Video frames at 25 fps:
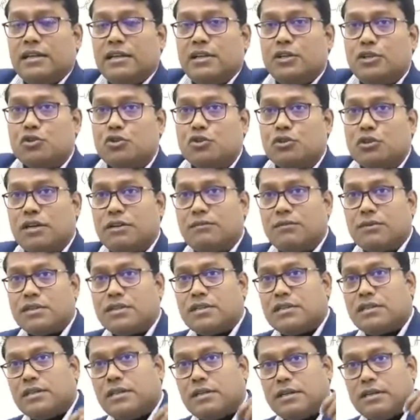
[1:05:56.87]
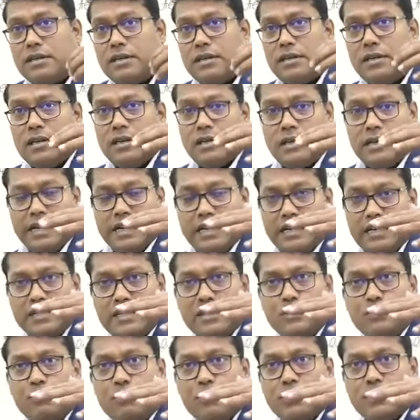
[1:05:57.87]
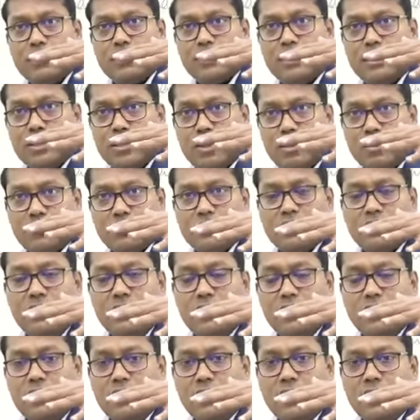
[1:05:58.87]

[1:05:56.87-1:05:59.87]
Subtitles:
So that was the NDC was a council,